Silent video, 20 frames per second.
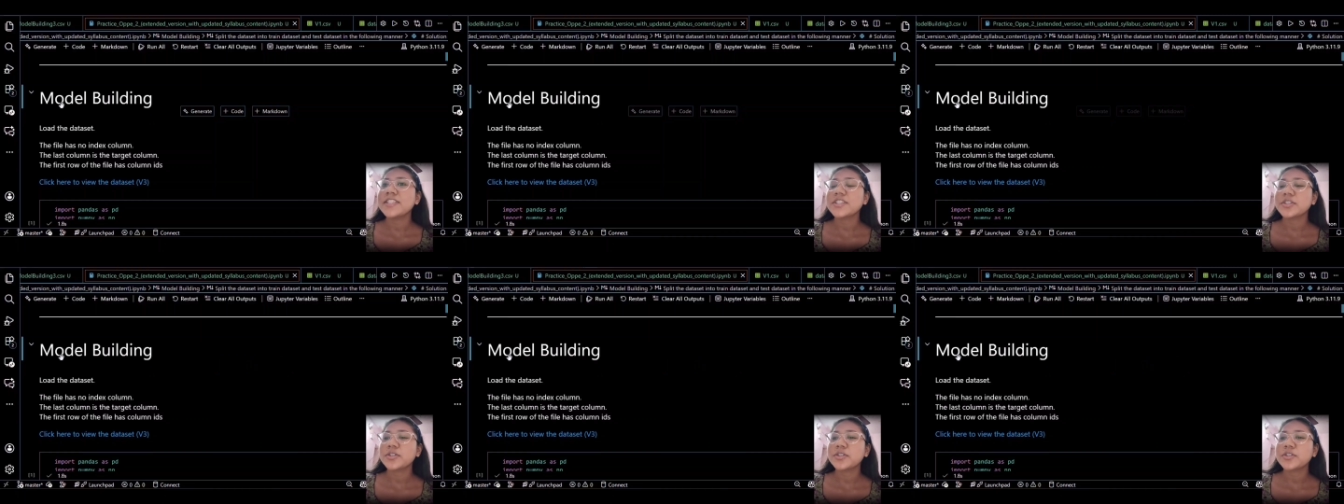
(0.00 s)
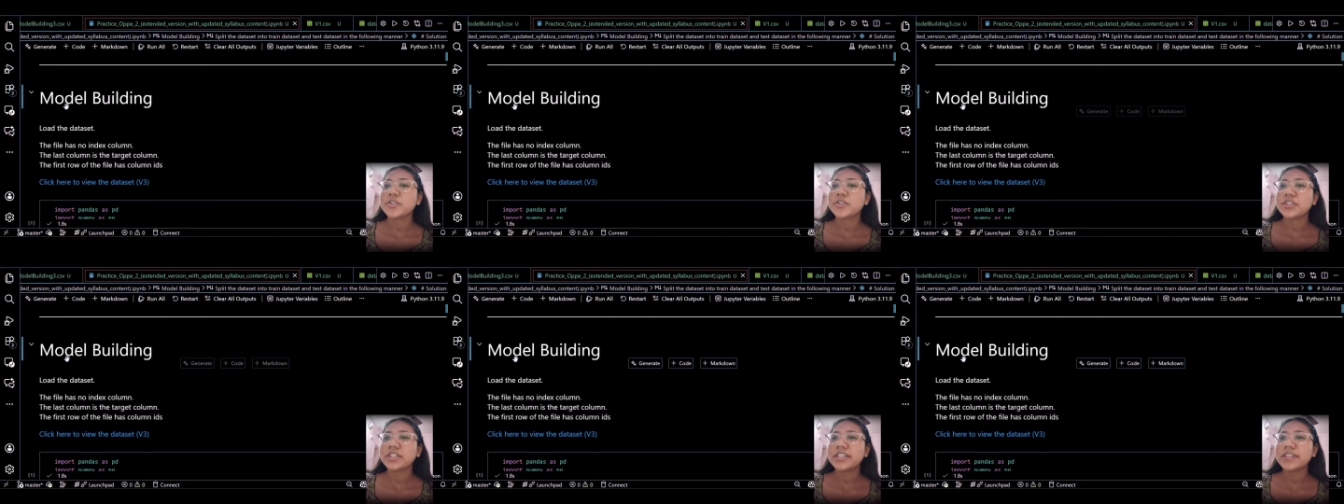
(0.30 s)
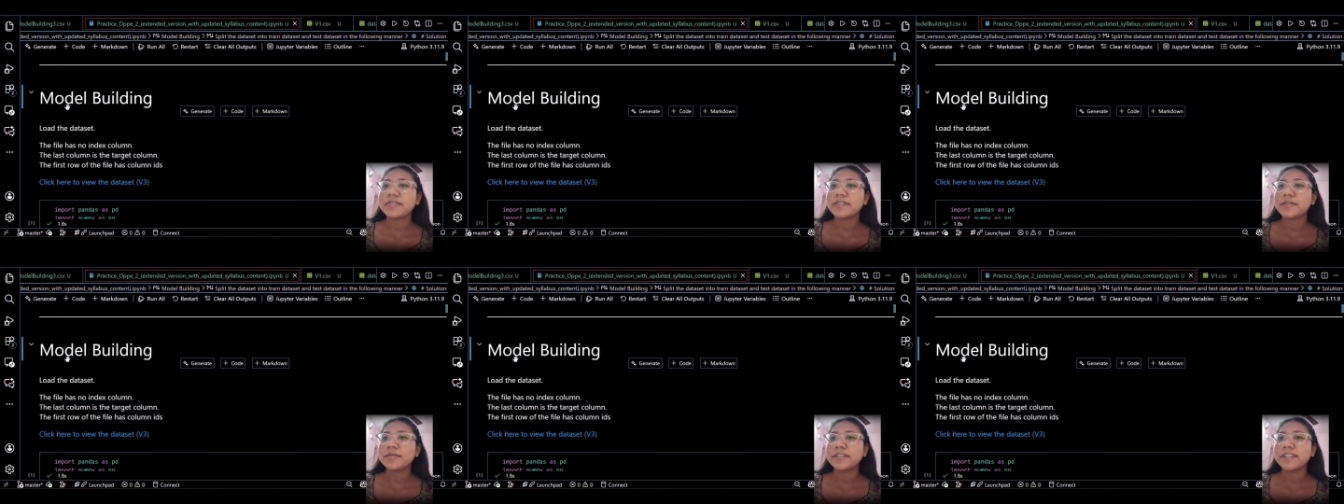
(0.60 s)
so
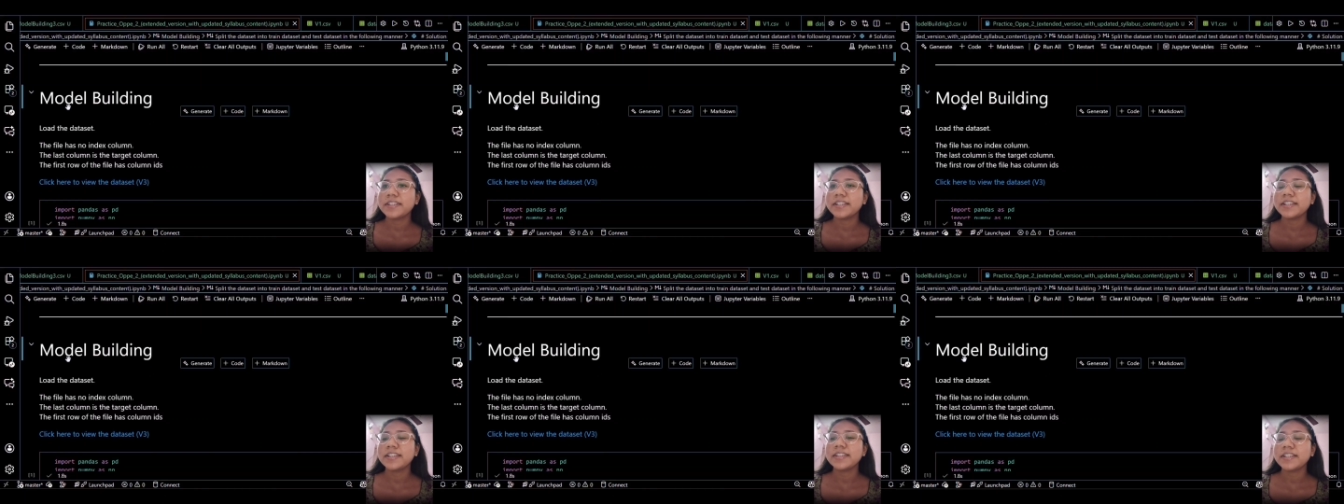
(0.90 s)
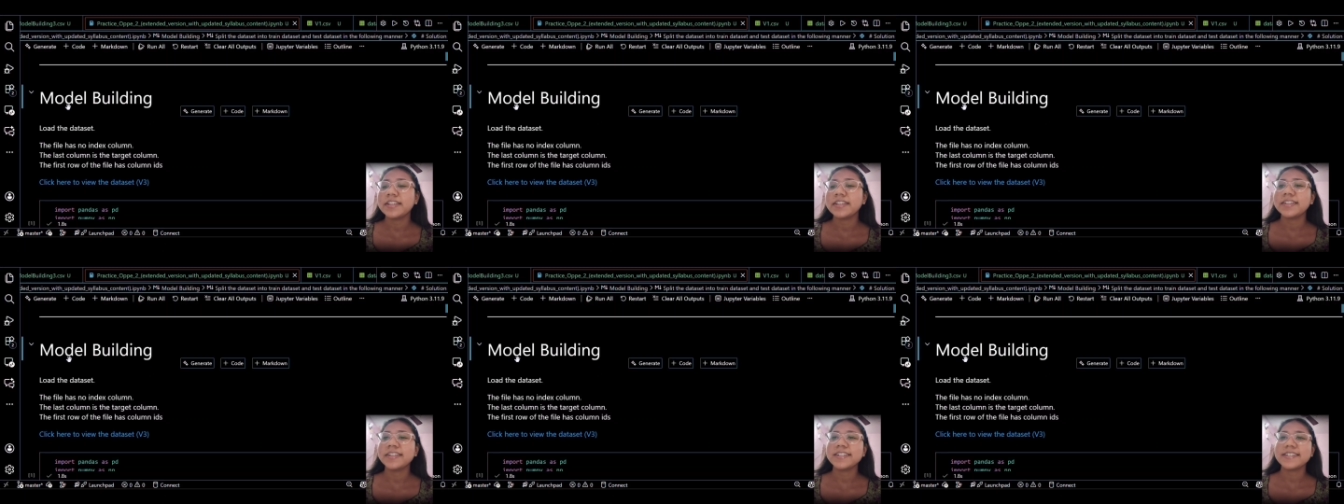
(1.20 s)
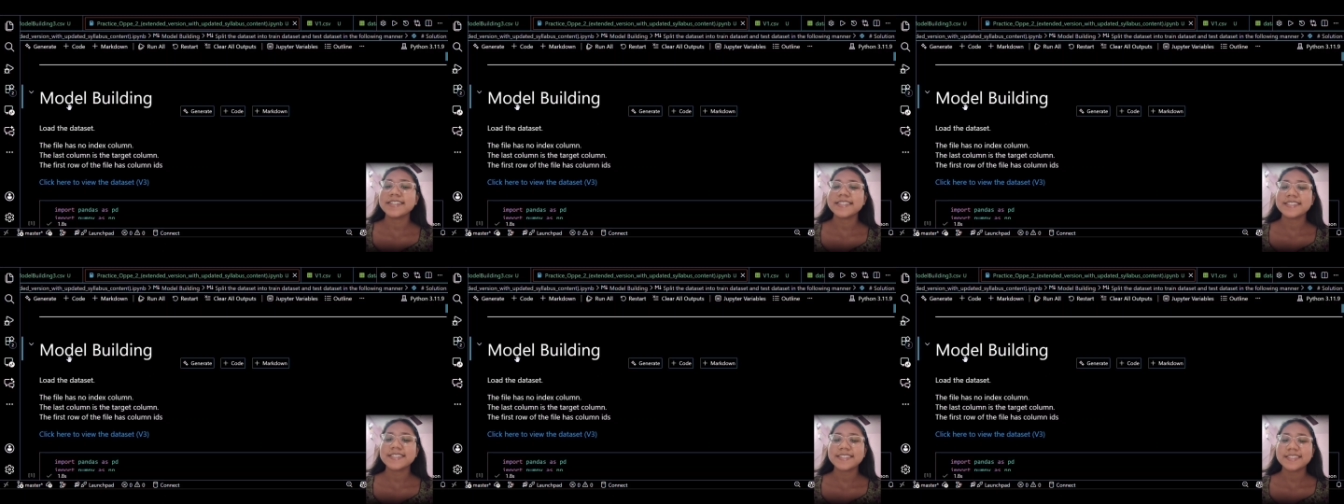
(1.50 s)
today we will
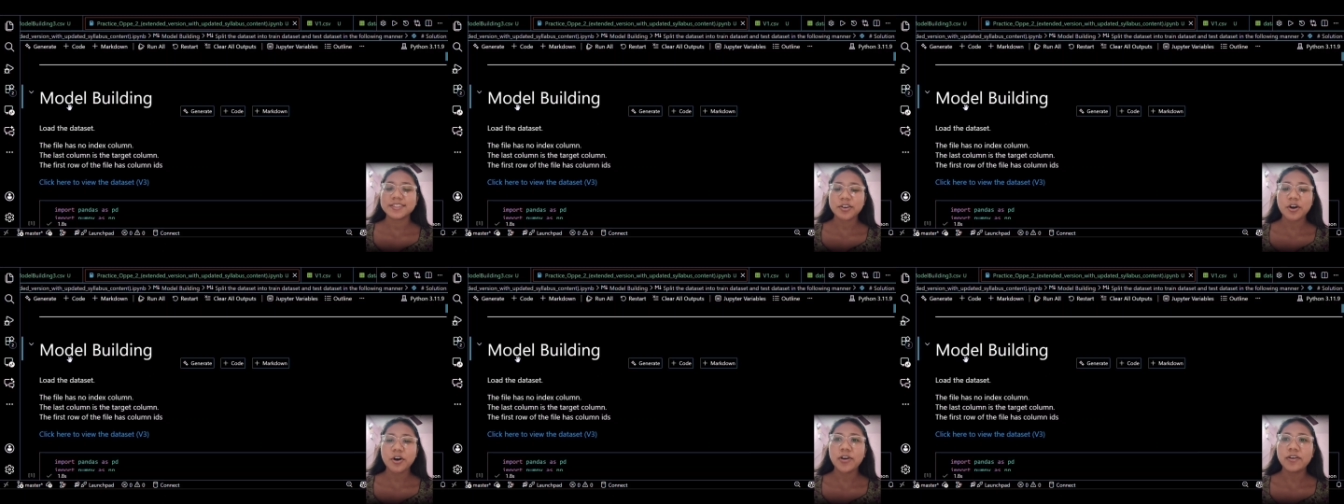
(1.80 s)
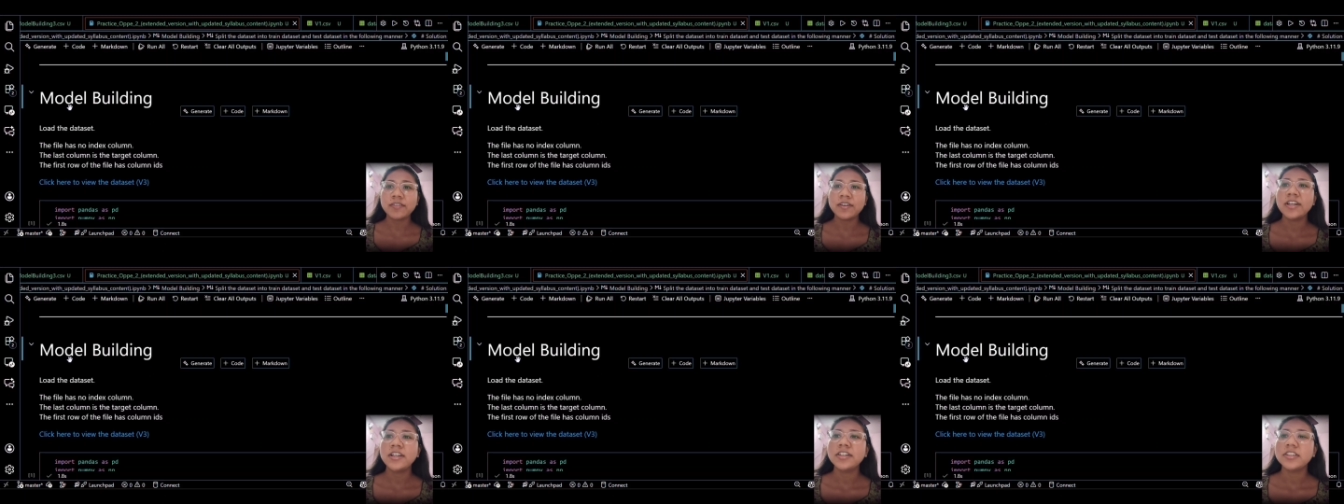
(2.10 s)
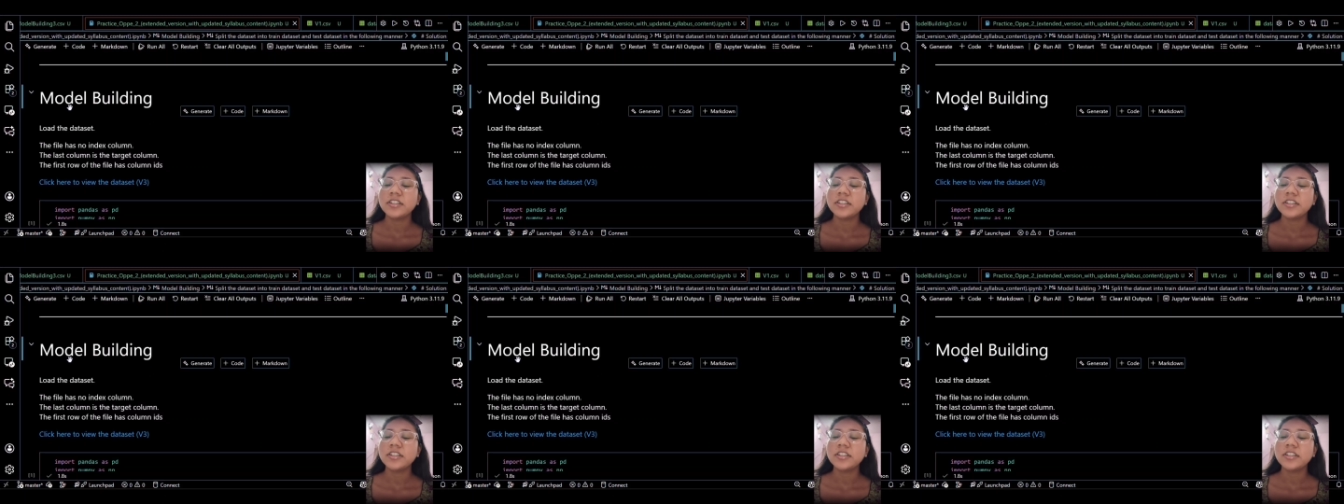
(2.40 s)
solve